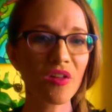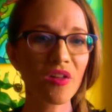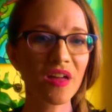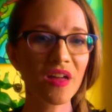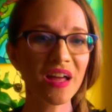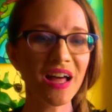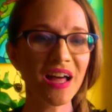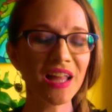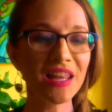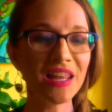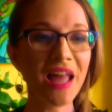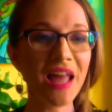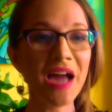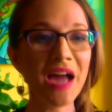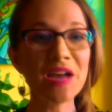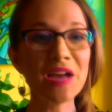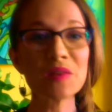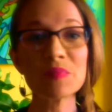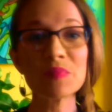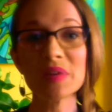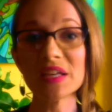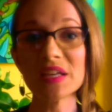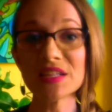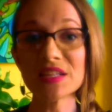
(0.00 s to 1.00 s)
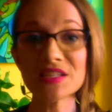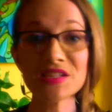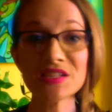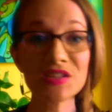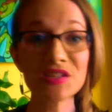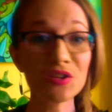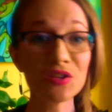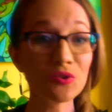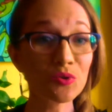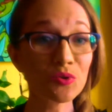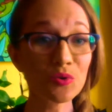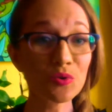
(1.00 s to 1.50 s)
alignments
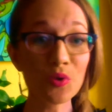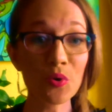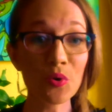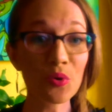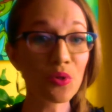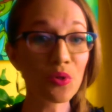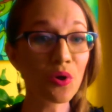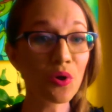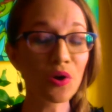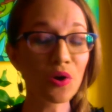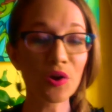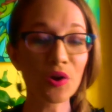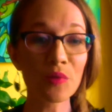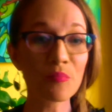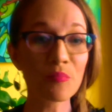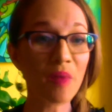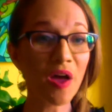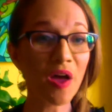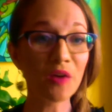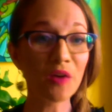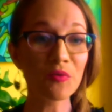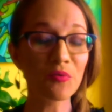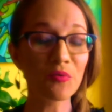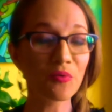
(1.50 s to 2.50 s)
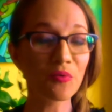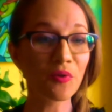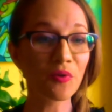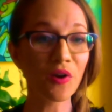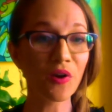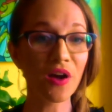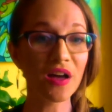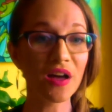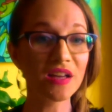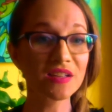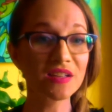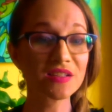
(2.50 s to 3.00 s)
that are no longer meant for
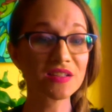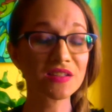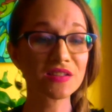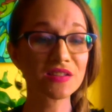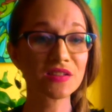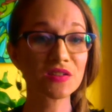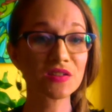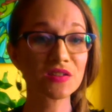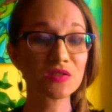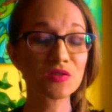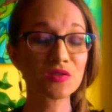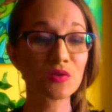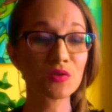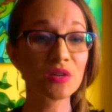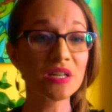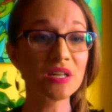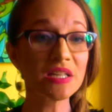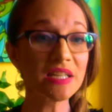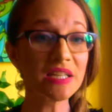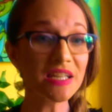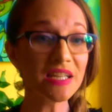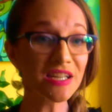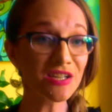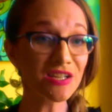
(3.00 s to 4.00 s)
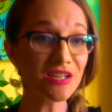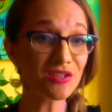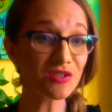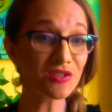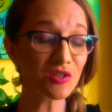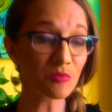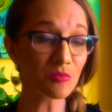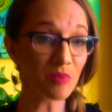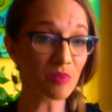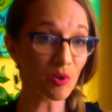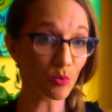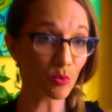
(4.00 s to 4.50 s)
us. So they need
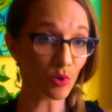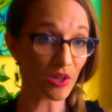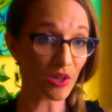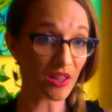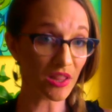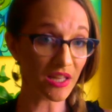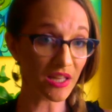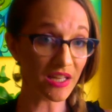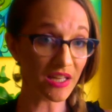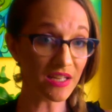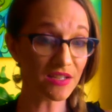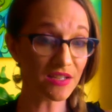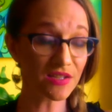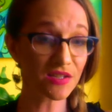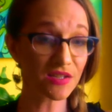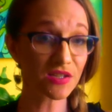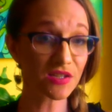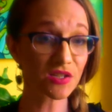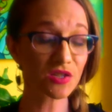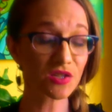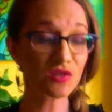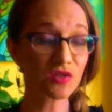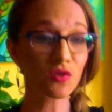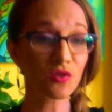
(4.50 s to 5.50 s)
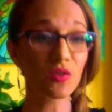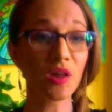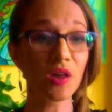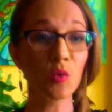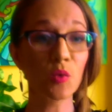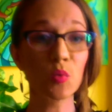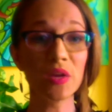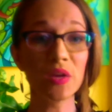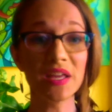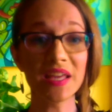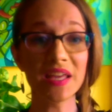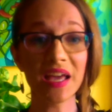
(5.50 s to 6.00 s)
to be released so that
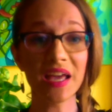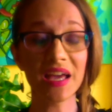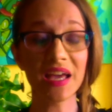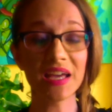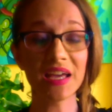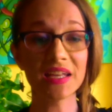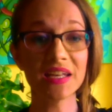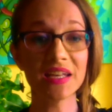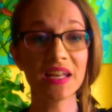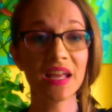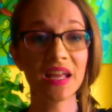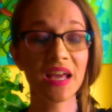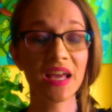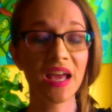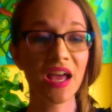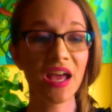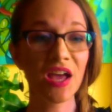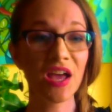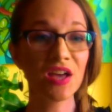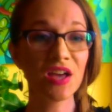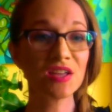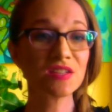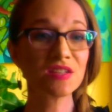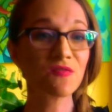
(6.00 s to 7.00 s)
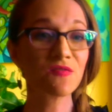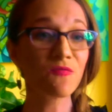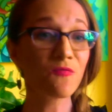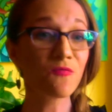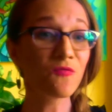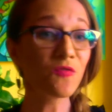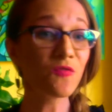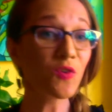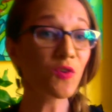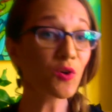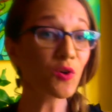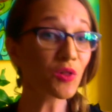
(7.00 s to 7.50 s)
we can
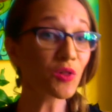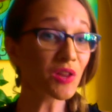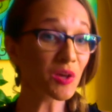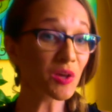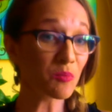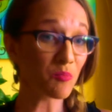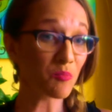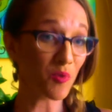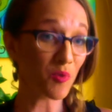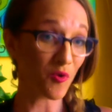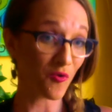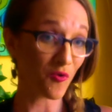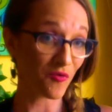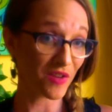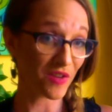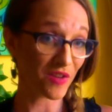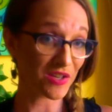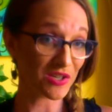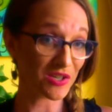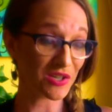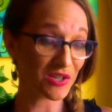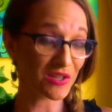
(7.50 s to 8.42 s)
fully move into